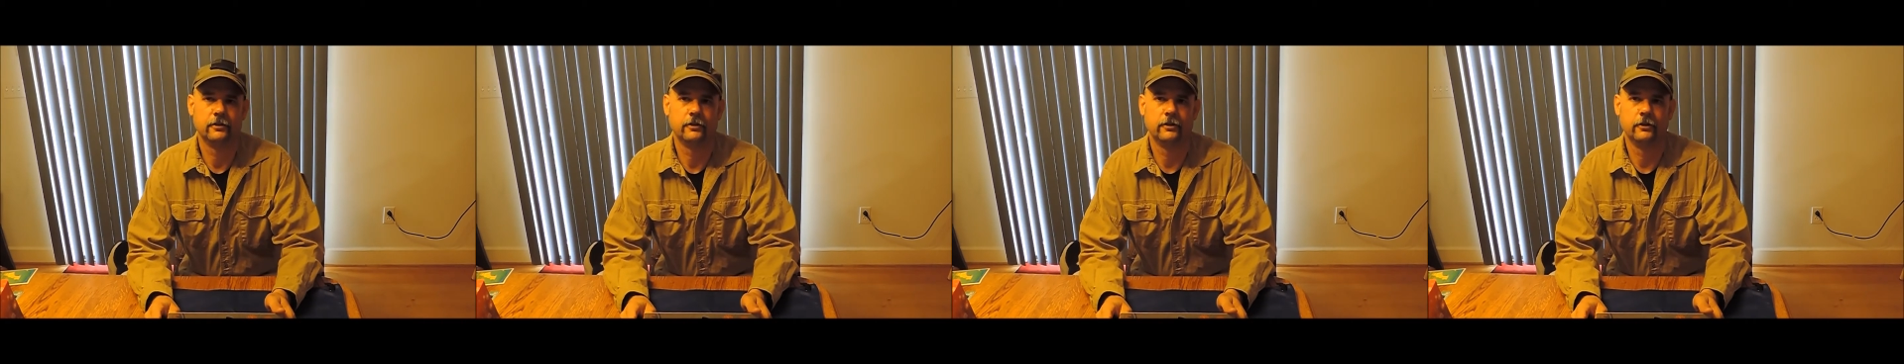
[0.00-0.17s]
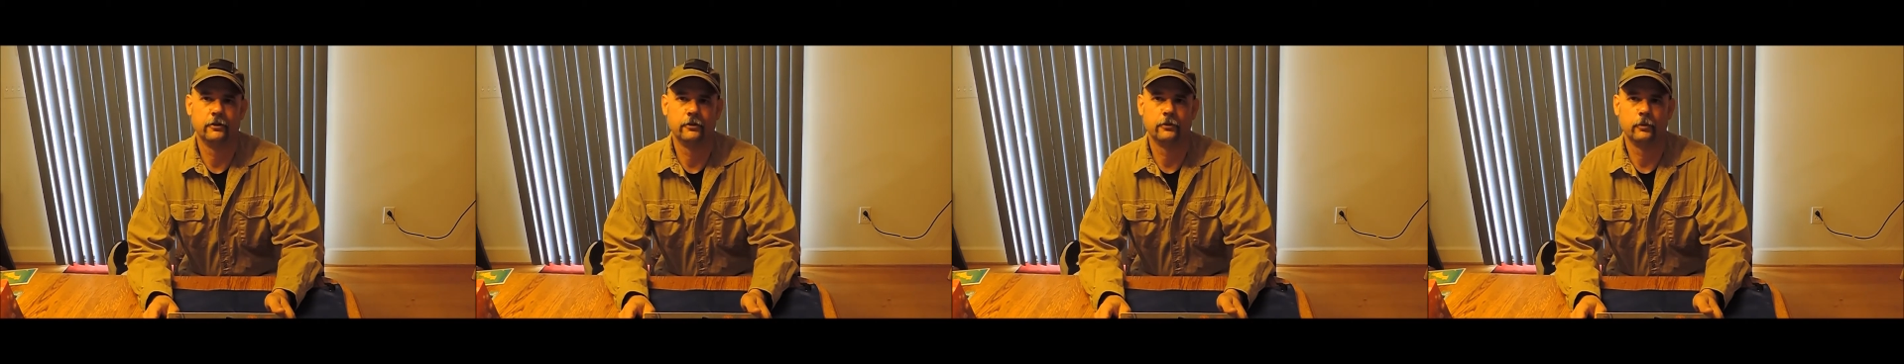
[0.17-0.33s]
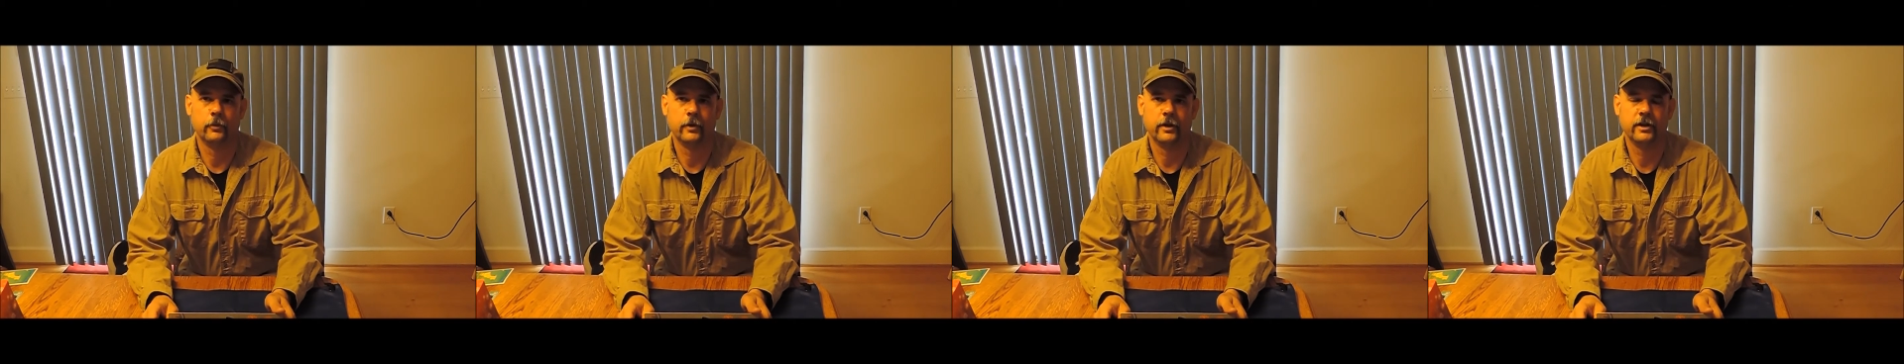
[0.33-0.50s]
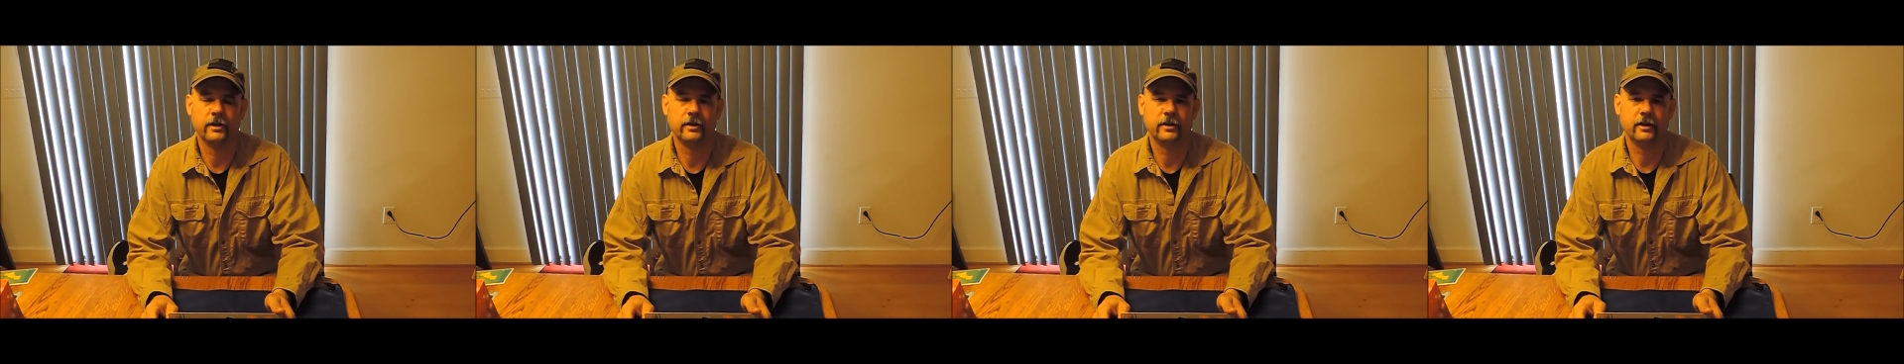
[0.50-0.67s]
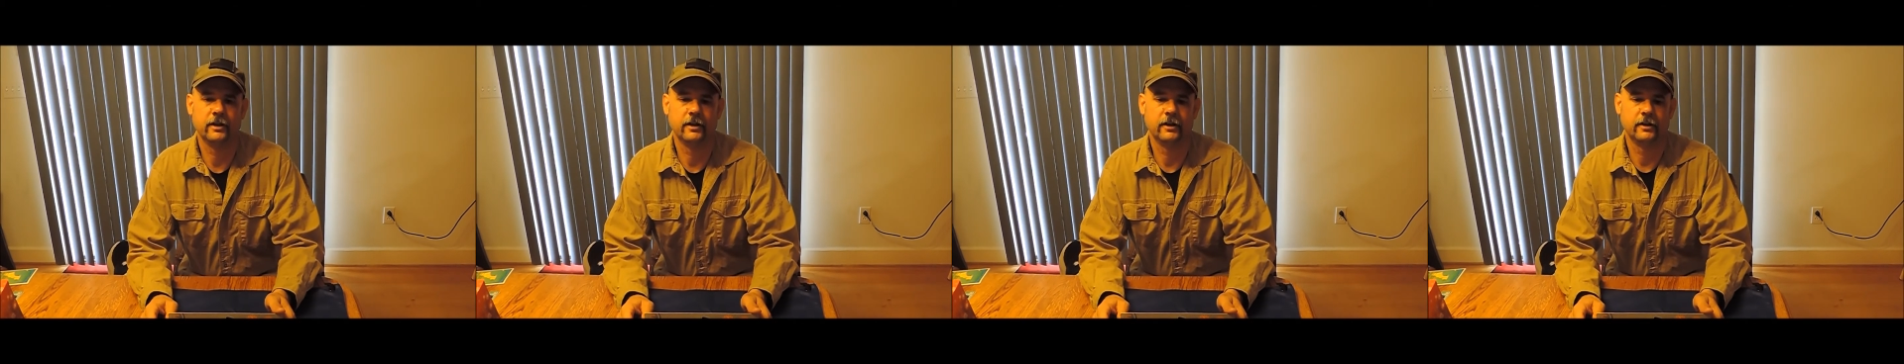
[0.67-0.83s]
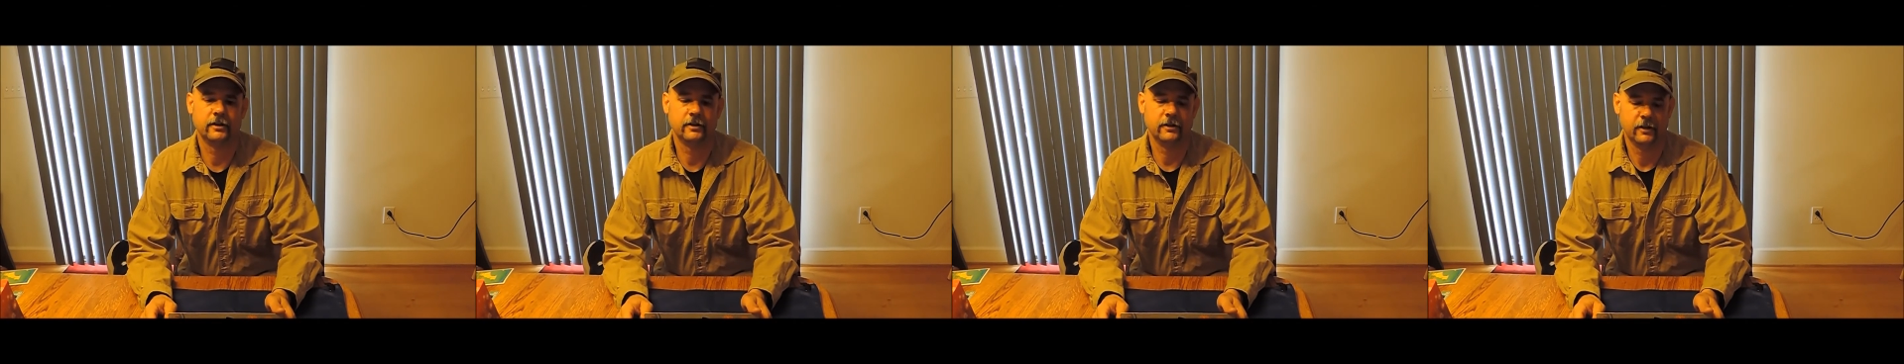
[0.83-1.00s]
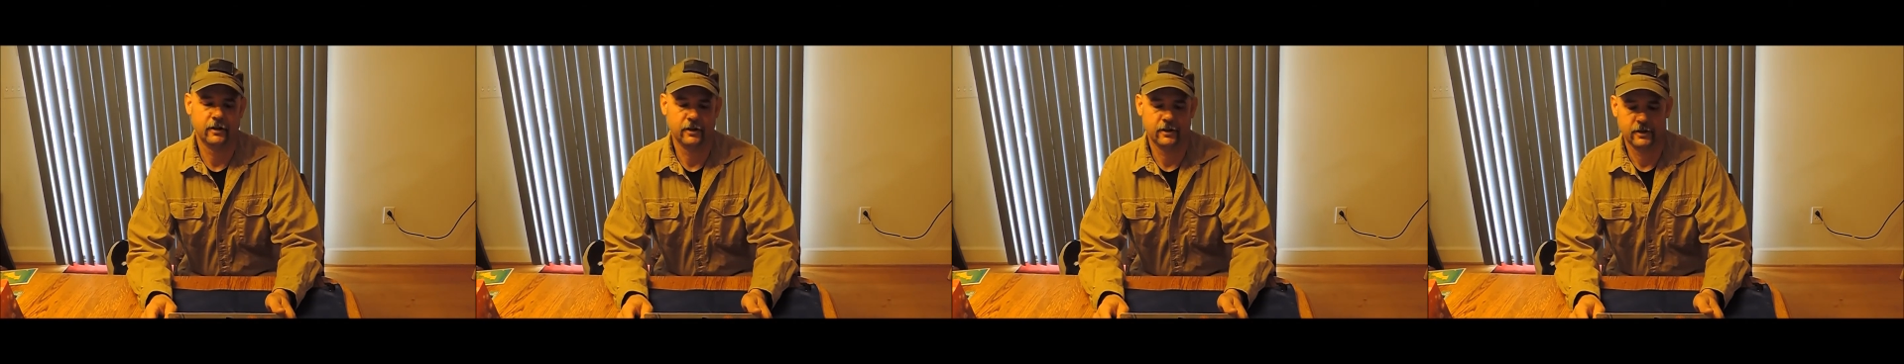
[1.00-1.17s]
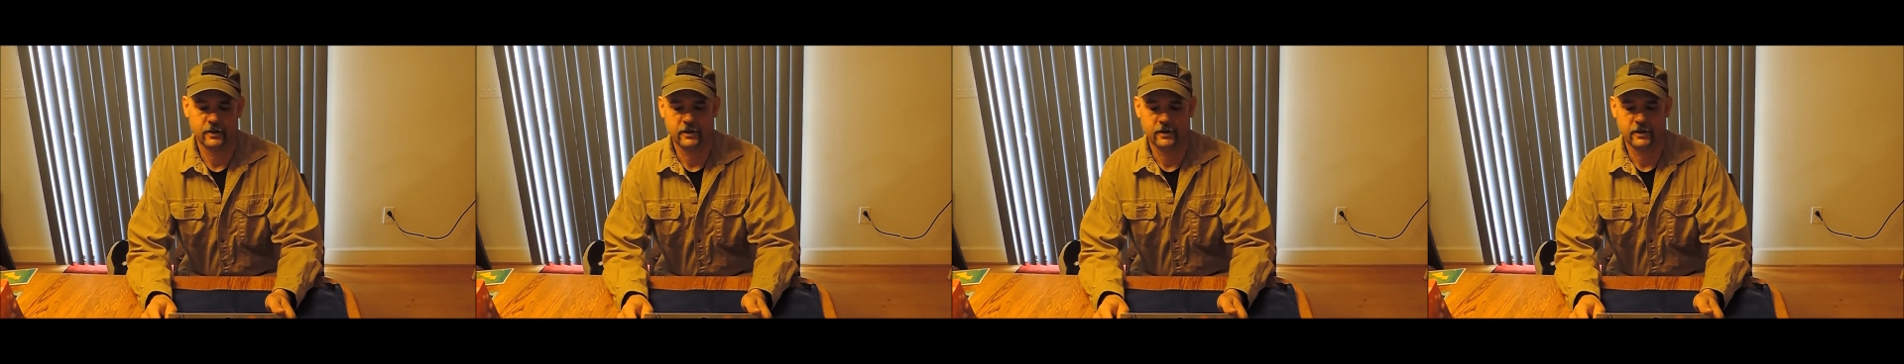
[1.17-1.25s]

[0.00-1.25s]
this weekend,